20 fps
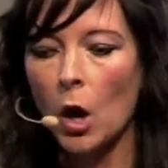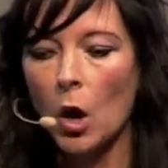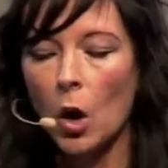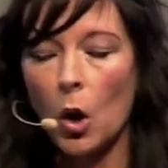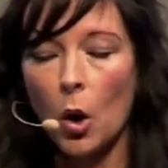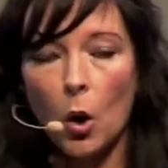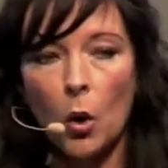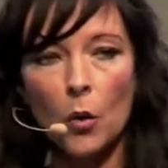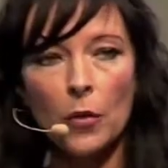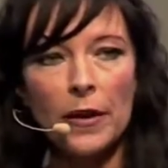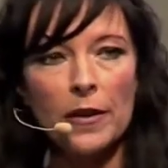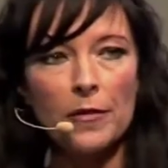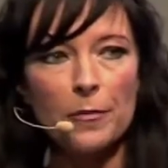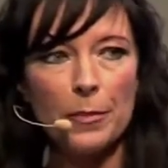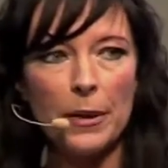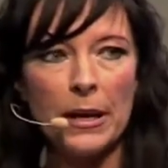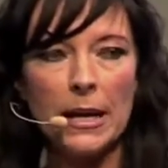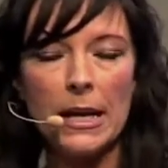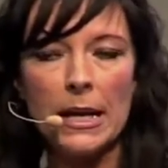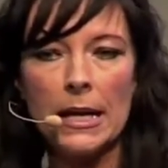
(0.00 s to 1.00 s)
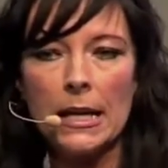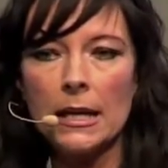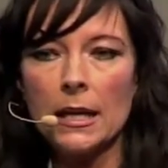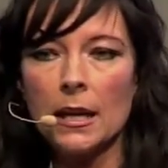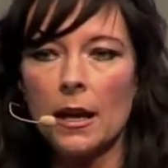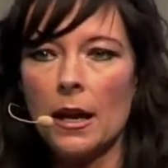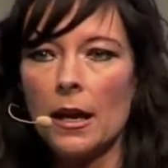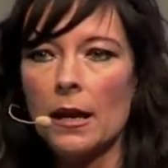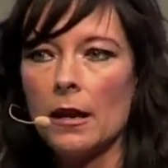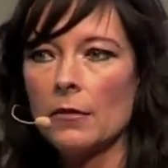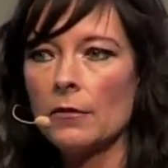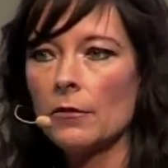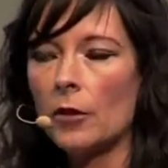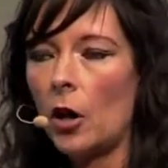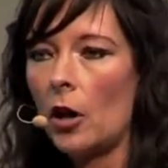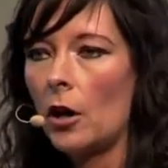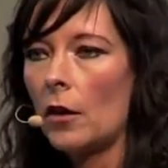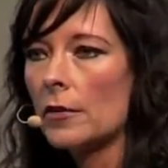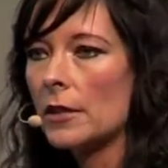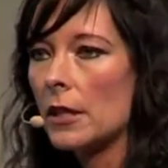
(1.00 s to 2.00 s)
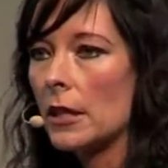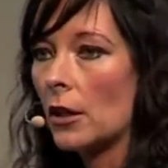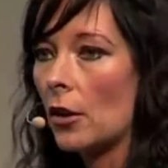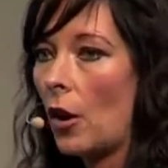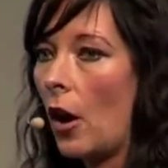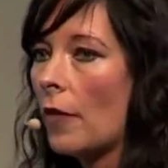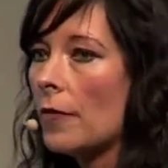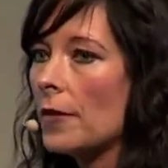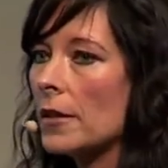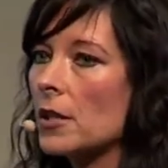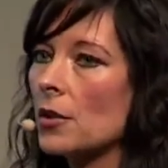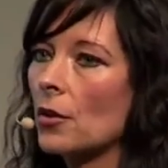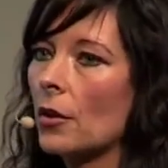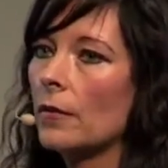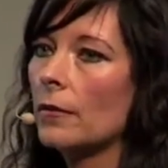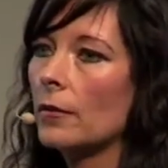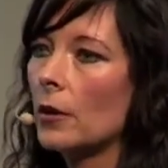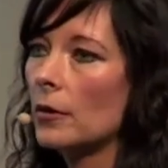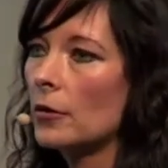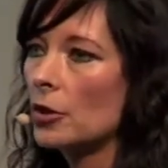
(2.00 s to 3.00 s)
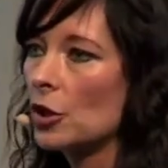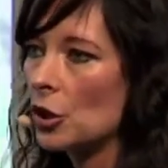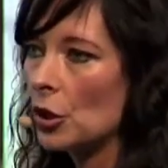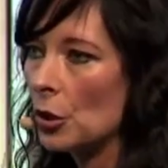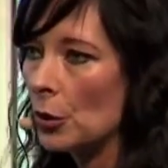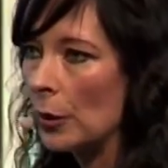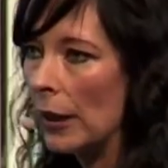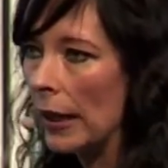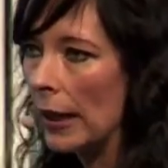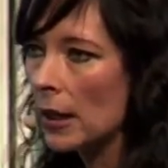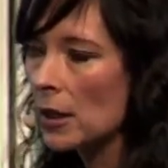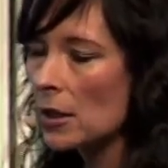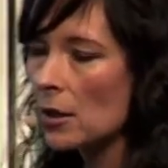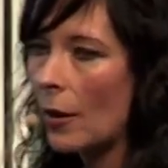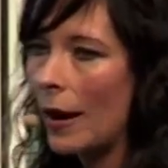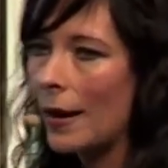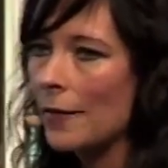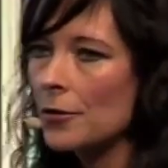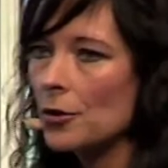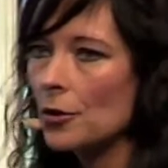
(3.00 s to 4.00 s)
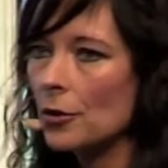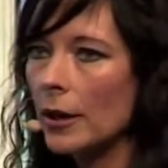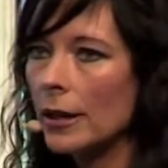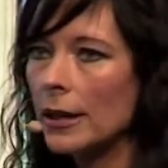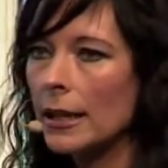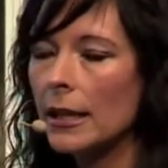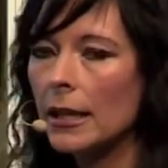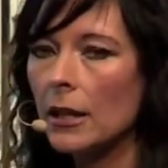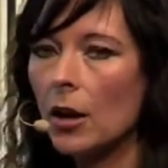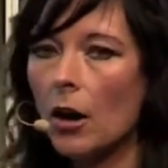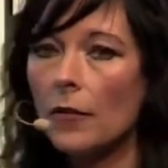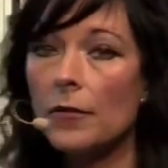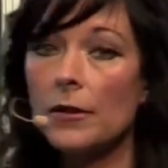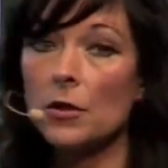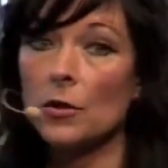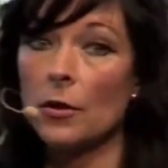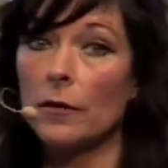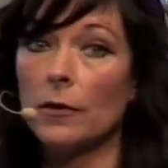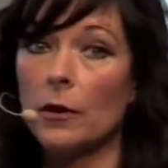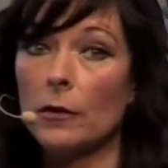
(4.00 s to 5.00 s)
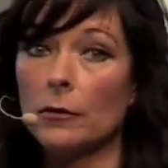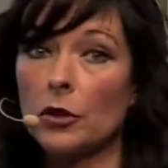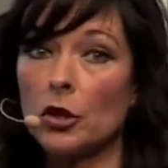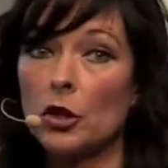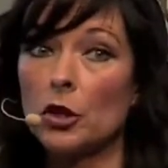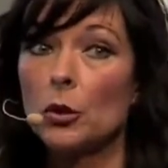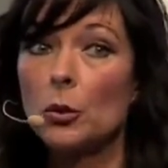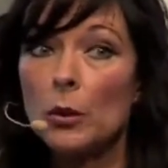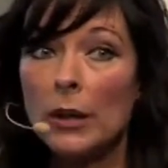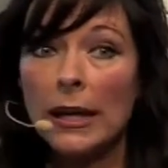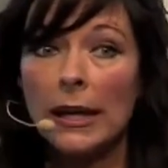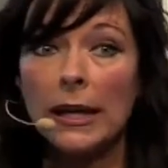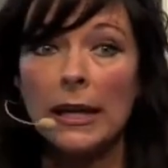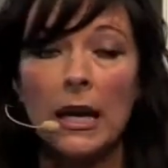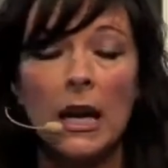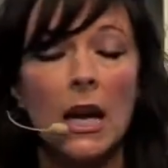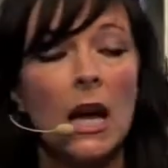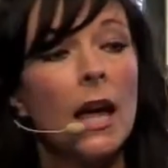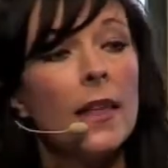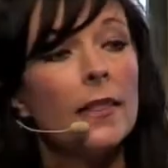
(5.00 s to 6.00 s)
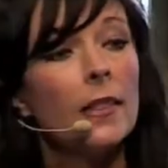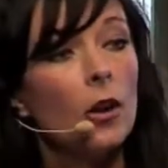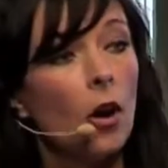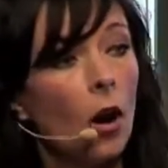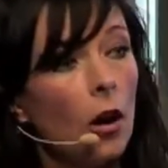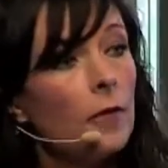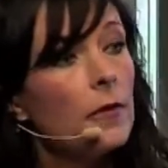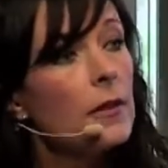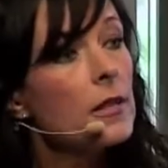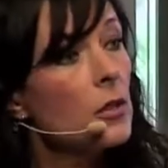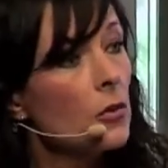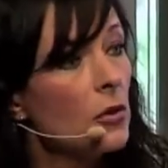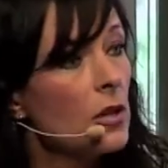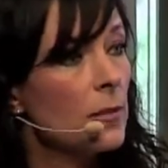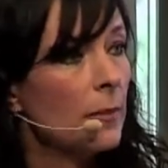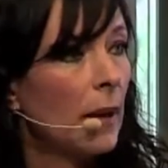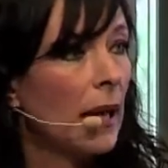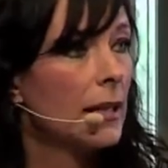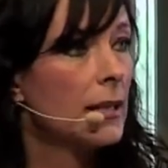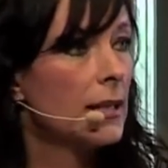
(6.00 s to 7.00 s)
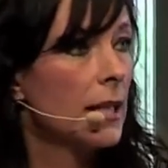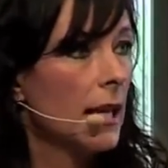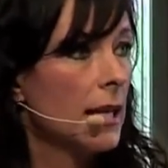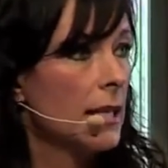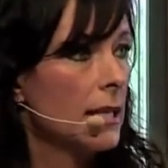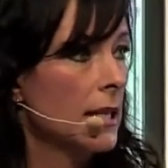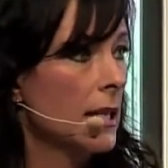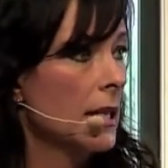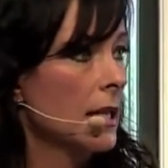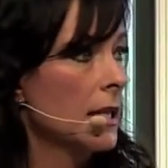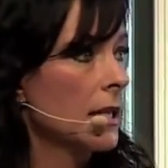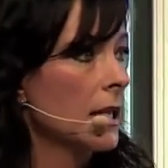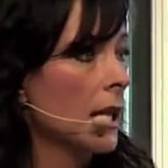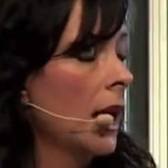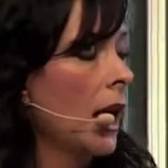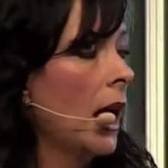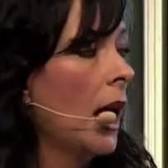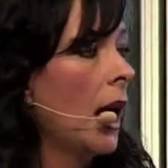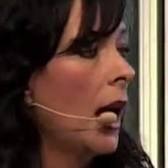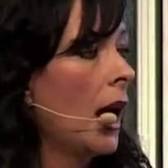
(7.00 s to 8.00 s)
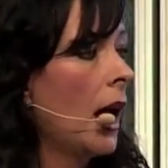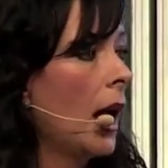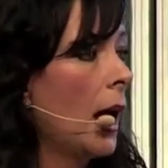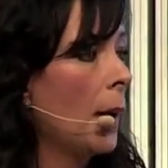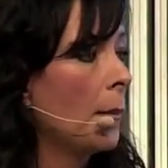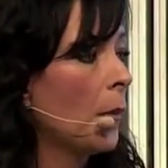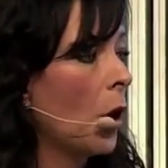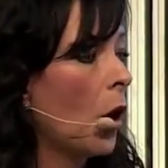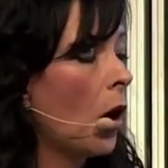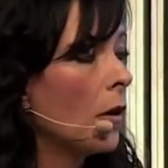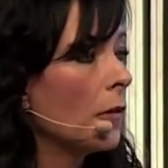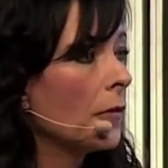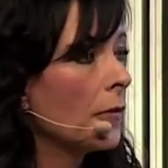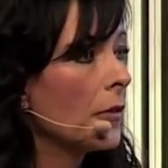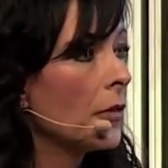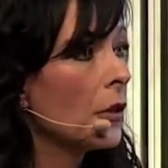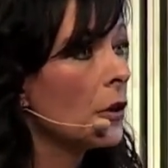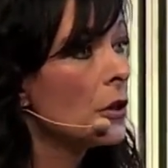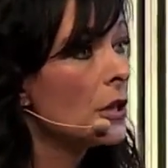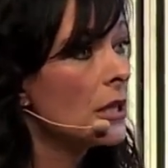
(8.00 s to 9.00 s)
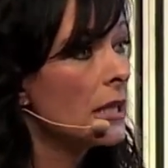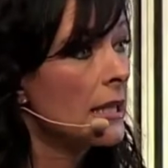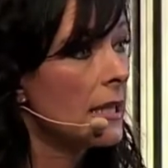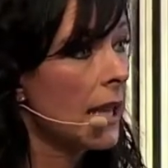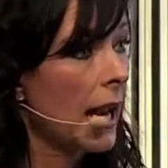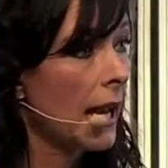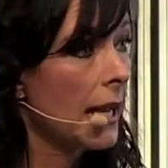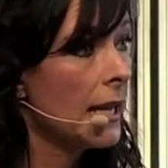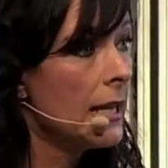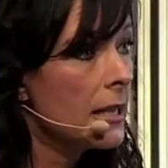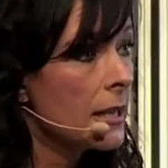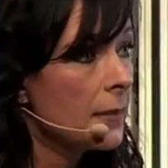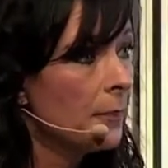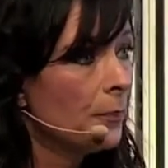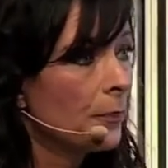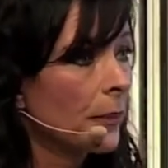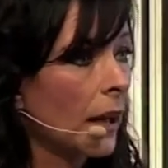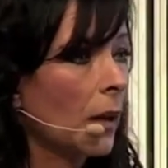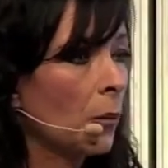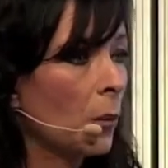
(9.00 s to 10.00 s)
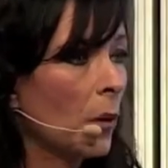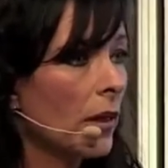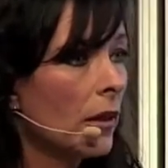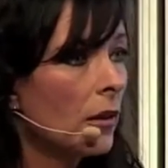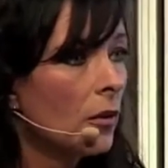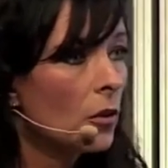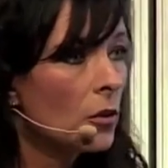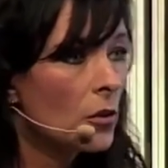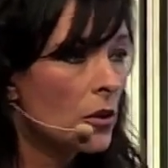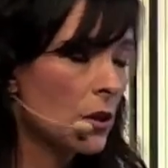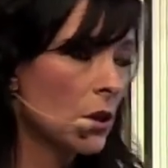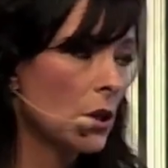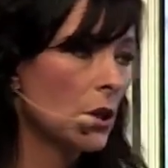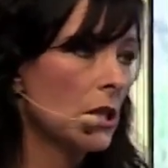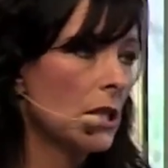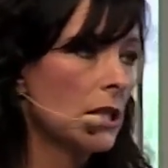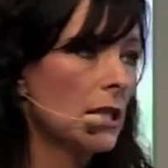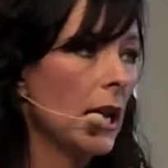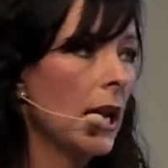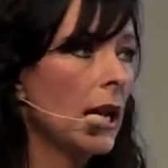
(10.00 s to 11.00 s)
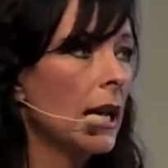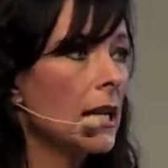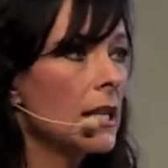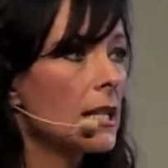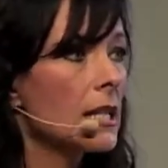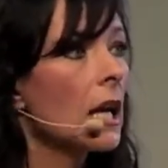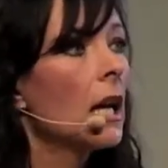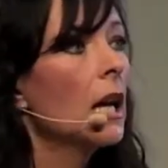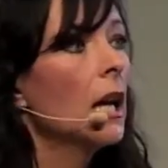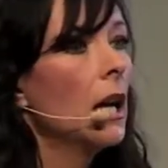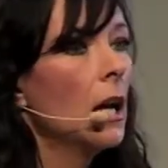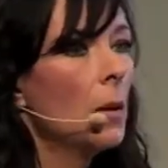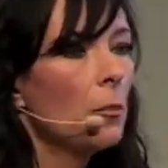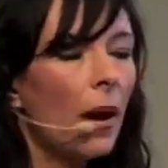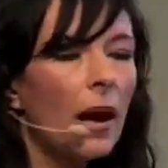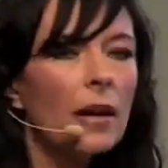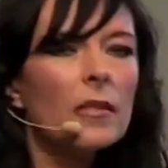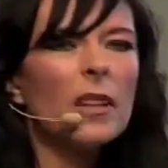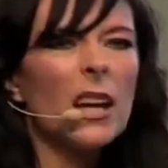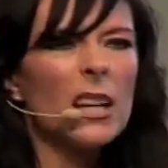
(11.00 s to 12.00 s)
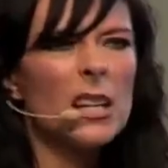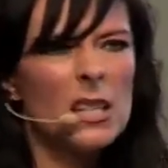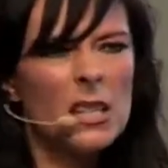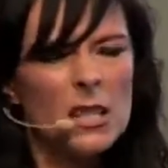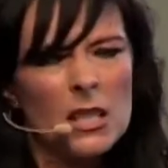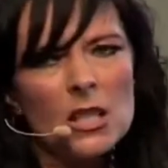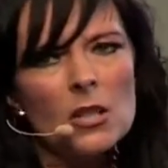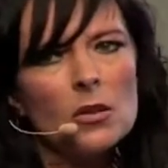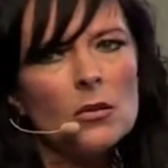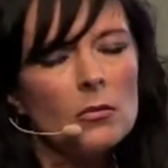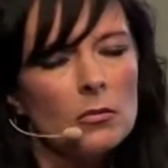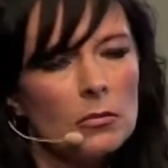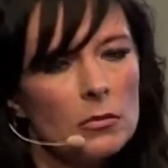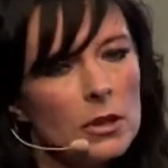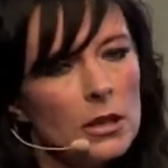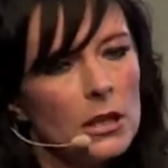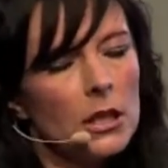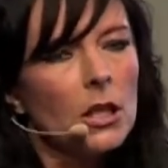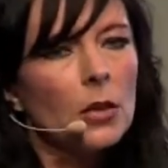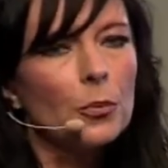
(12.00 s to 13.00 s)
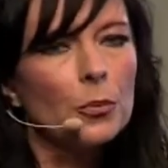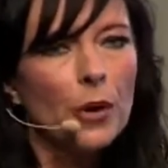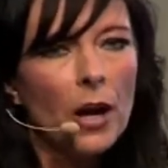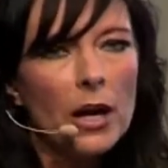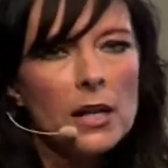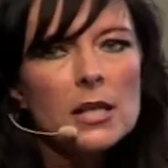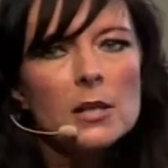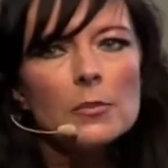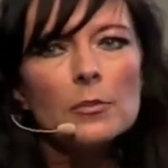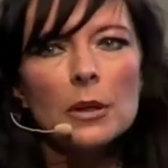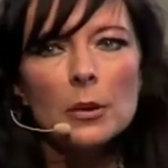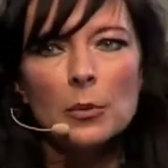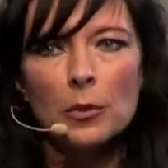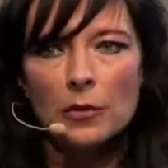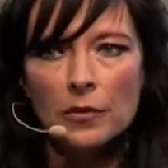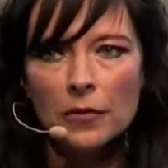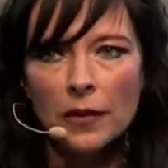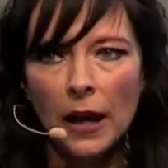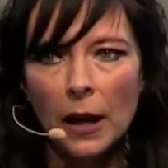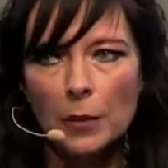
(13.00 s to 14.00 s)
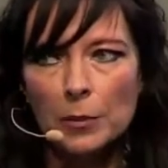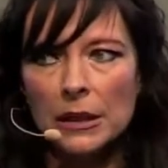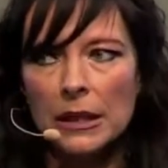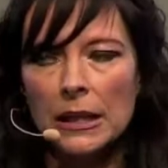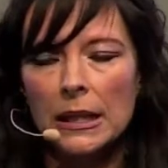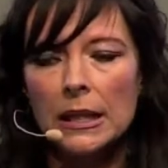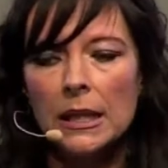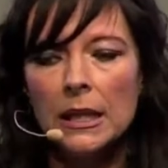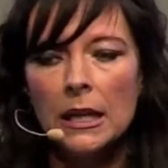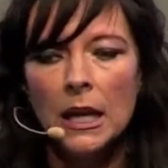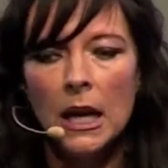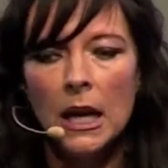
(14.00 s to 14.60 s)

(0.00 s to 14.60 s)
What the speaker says: or they've been involved in an officer-involved shooting. So after any officer-involved shooting, the officer is mandated off 30 days. And within those 30 days, part of that is to decompress and be with family.